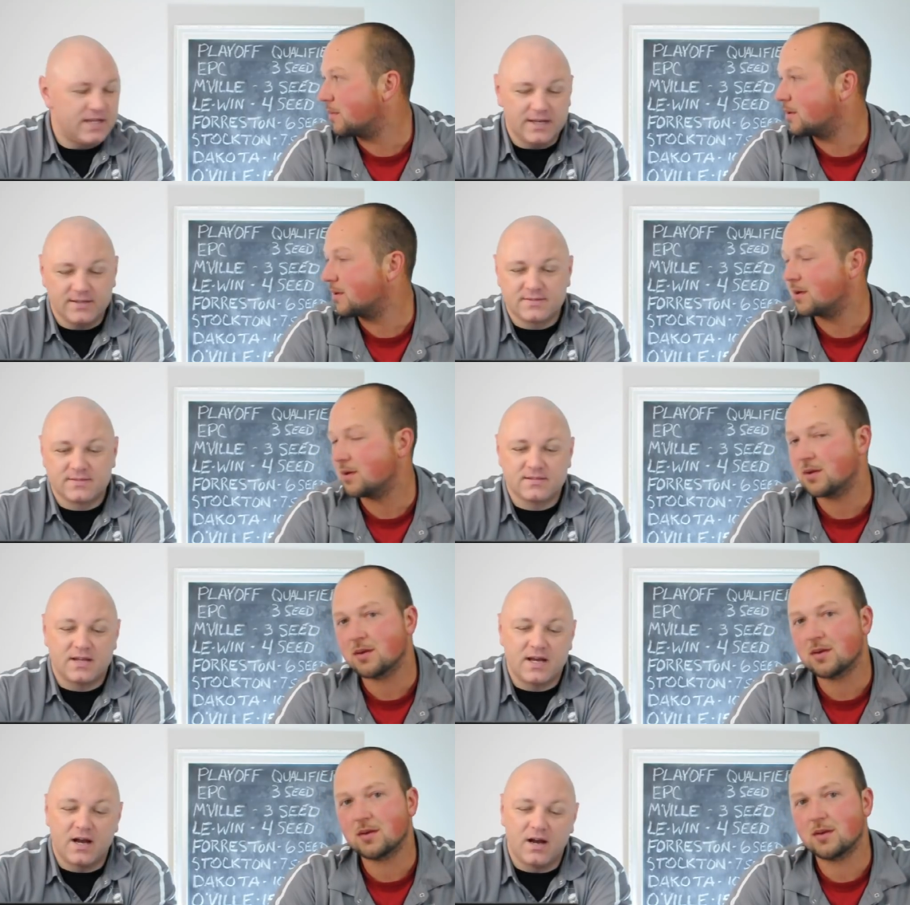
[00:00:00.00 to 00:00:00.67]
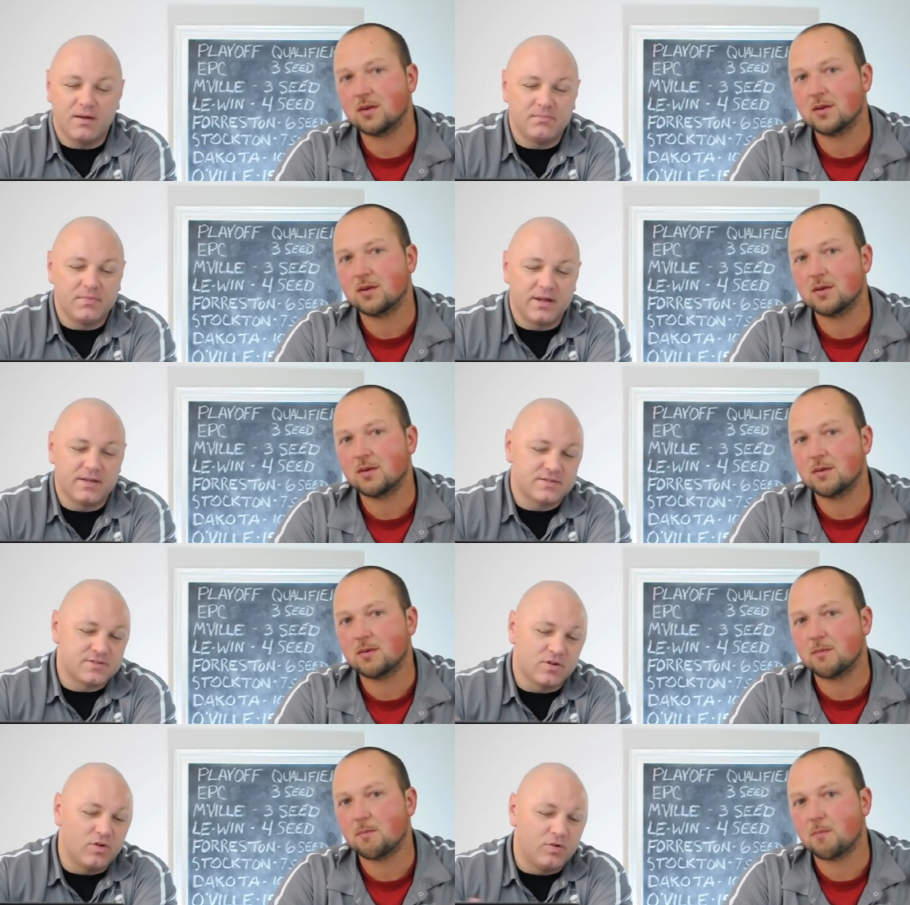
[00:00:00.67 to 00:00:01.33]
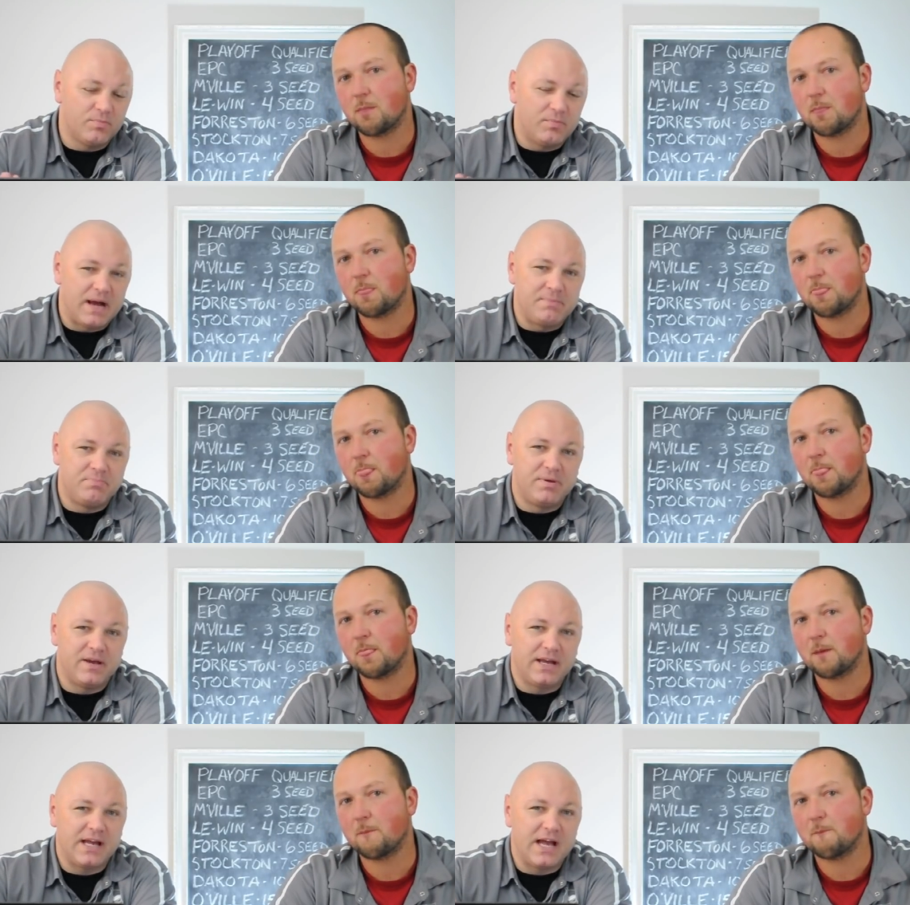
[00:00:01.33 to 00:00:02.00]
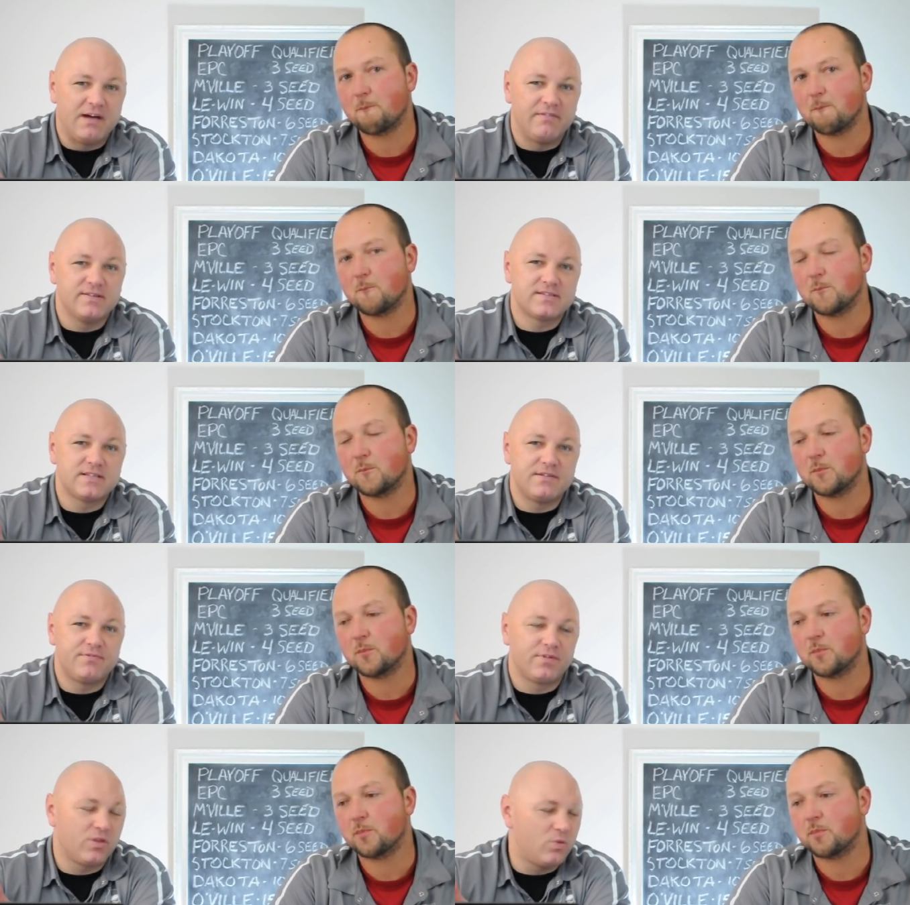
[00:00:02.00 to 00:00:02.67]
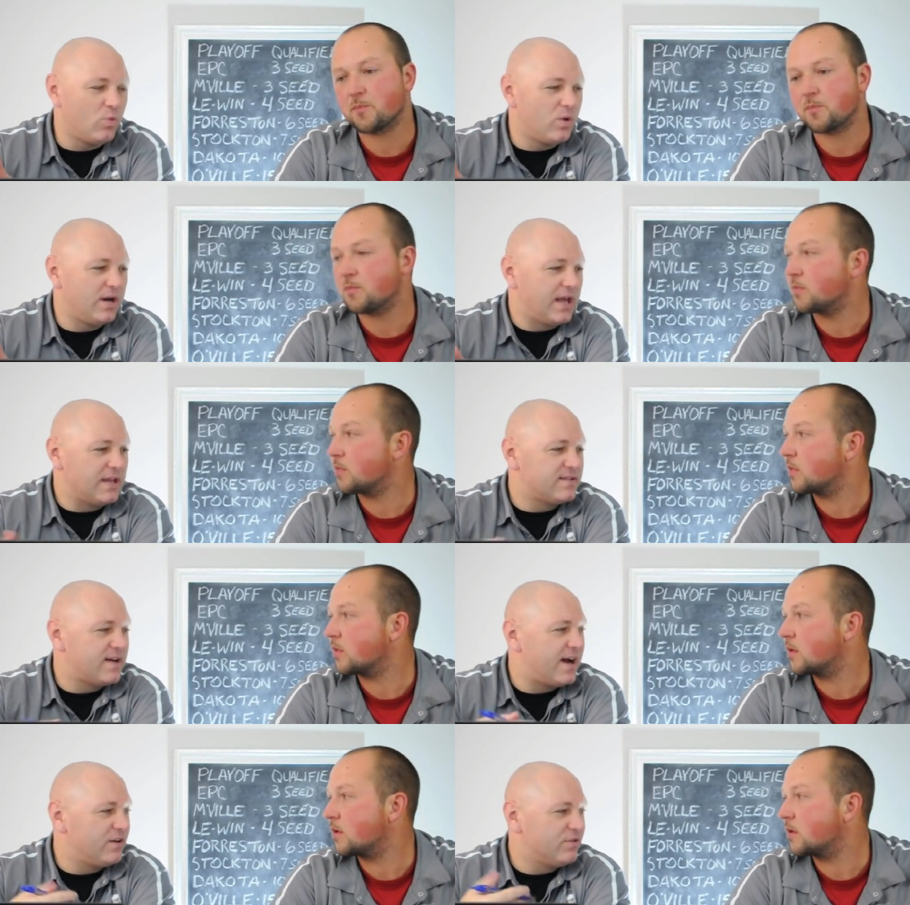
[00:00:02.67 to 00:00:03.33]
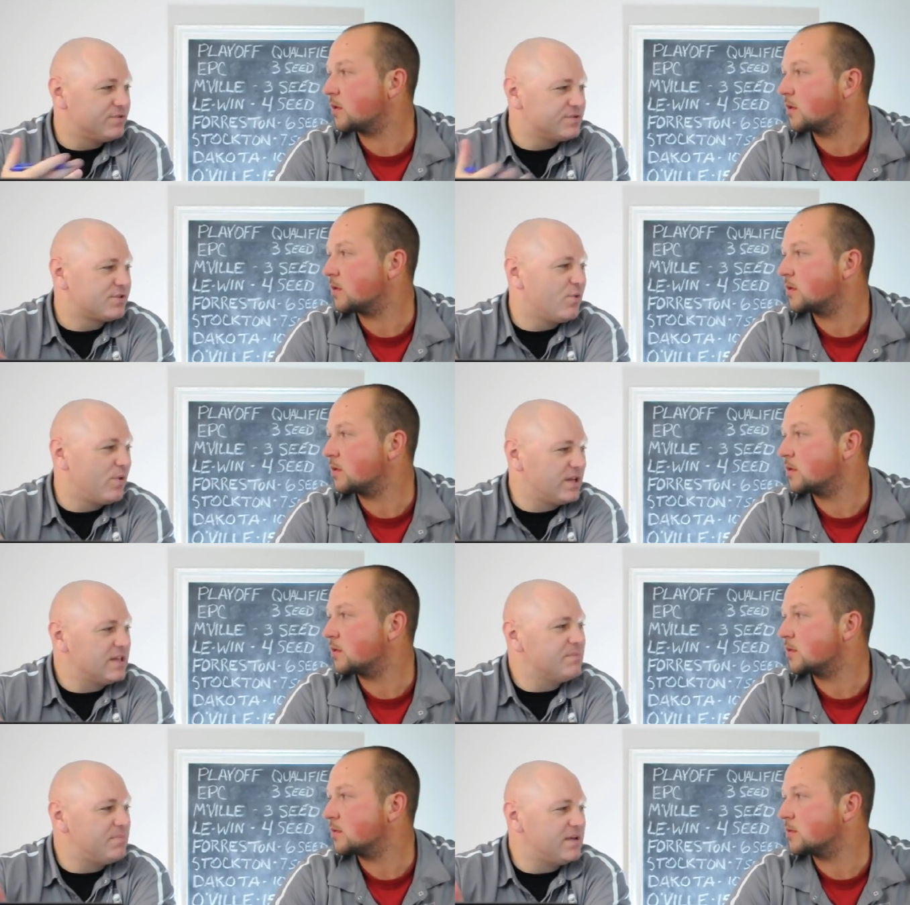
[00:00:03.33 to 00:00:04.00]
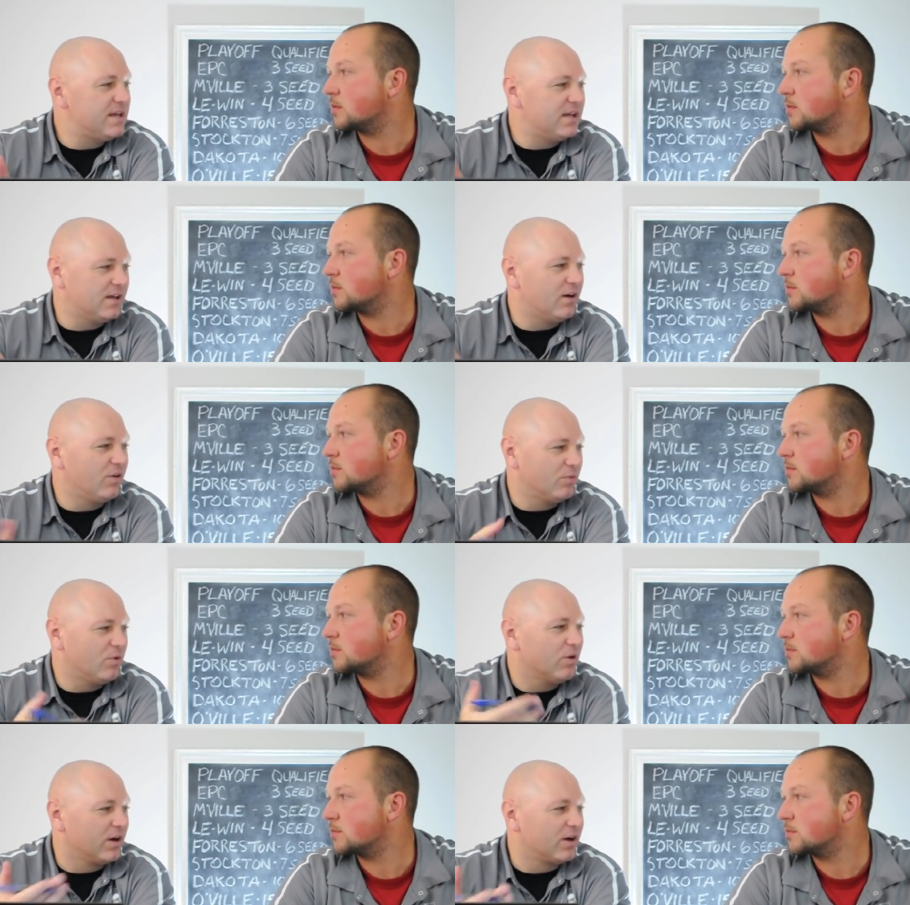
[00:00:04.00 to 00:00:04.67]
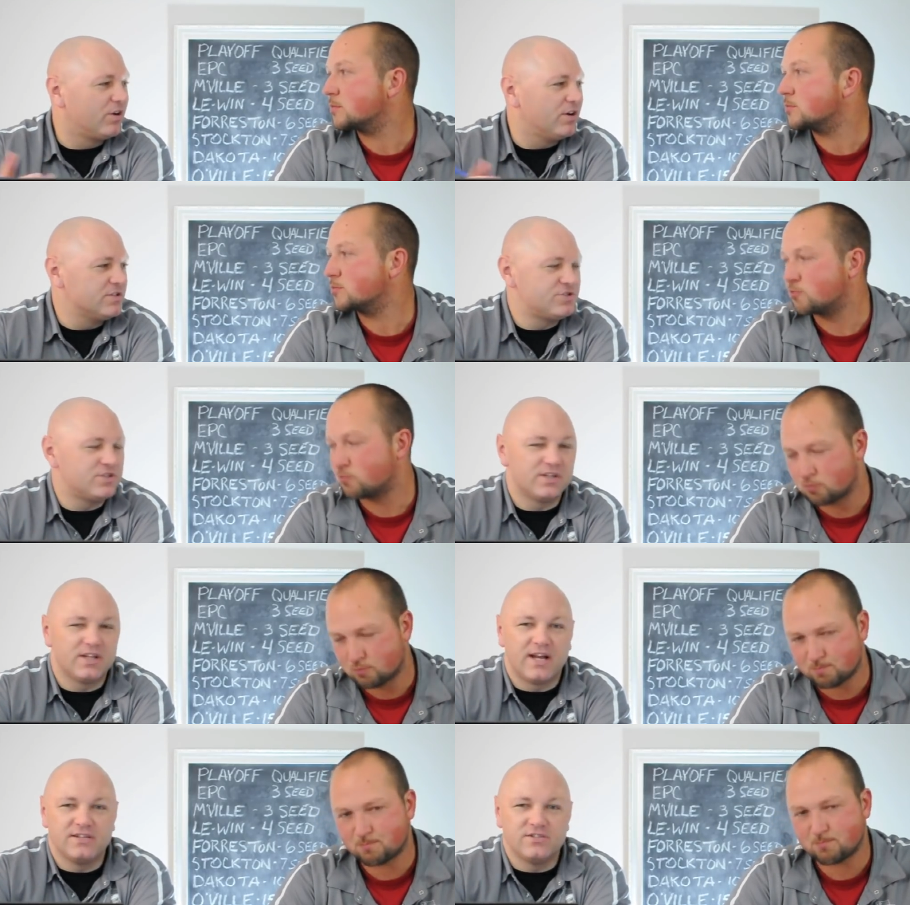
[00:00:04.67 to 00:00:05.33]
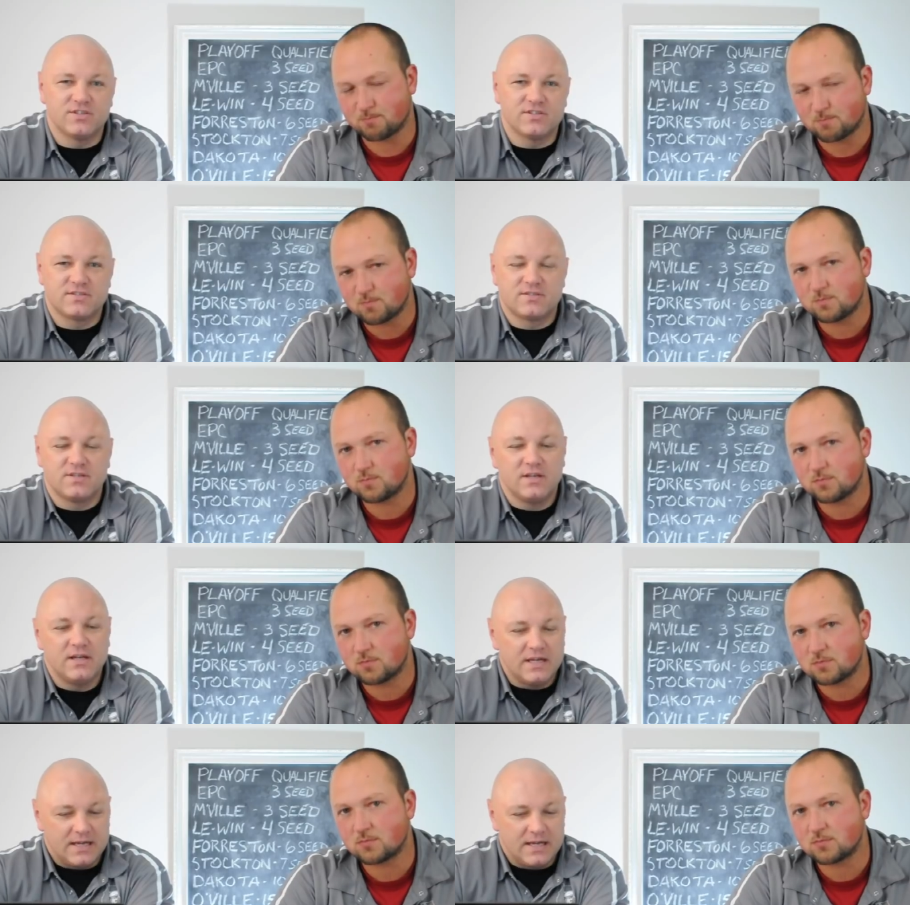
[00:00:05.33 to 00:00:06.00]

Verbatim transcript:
Speaker 1: Yes, um, and so my pick, obviously, for the 1A title is going to be Aurora Christian. I just